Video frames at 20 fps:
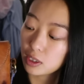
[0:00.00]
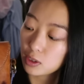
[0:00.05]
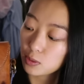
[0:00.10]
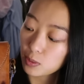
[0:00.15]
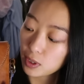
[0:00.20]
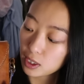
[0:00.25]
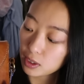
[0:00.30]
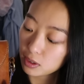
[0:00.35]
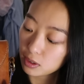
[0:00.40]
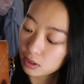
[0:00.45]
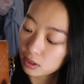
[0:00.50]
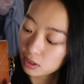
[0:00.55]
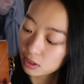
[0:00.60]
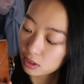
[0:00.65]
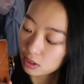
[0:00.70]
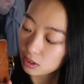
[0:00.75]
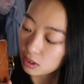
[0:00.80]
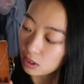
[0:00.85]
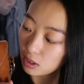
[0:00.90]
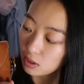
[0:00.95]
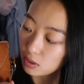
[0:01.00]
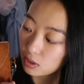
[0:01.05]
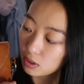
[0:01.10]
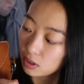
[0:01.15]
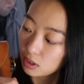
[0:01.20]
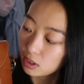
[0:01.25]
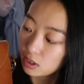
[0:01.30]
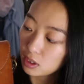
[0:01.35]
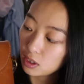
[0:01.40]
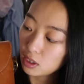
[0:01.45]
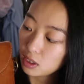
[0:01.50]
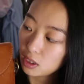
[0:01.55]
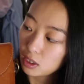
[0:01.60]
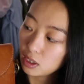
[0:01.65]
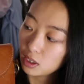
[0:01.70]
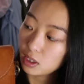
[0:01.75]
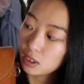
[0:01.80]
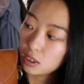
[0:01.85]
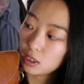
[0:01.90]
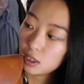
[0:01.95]
as well. So
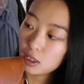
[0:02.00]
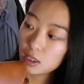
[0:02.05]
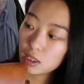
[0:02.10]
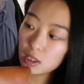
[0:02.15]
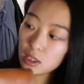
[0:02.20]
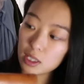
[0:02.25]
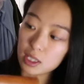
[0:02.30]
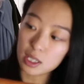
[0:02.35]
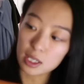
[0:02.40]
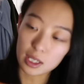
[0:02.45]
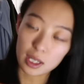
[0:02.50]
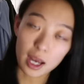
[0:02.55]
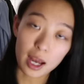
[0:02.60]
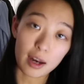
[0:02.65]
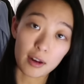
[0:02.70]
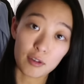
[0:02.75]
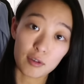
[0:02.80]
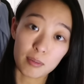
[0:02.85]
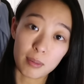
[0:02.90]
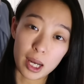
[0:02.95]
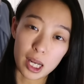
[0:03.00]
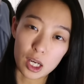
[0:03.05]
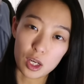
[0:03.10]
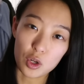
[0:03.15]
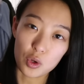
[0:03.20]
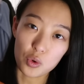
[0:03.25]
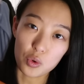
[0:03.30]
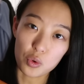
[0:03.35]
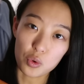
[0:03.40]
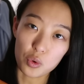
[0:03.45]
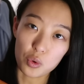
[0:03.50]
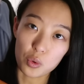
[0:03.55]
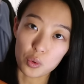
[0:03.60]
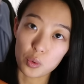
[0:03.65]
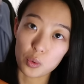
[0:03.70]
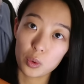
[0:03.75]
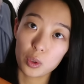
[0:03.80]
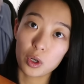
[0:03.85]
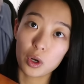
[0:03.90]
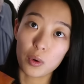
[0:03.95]
this is kind of my
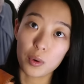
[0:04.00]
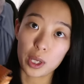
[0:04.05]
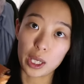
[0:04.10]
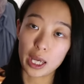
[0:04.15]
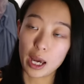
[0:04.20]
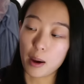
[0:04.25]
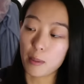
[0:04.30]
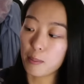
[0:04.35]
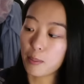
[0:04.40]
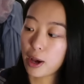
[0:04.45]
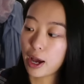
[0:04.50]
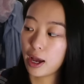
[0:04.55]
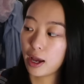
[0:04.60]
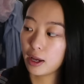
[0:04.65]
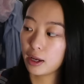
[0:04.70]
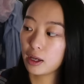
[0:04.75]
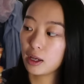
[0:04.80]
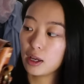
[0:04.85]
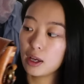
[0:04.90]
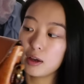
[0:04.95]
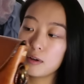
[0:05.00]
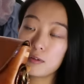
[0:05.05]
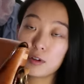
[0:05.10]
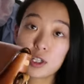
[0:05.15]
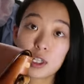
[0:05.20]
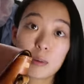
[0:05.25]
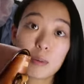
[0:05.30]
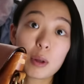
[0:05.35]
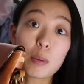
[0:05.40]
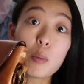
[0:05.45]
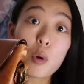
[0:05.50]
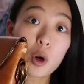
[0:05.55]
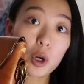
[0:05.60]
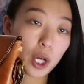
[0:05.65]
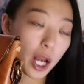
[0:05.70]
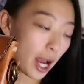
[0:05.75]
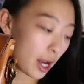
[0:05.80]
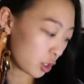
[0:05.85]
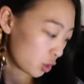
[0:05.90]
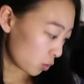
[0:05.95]
new going out bag for something more
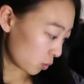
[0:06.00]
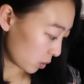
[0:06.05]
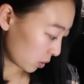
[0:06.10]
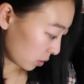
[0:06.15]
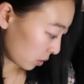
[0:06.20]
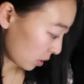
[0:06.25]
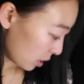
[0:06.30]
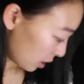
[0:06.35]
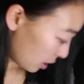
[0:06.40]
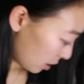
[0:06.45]
casual,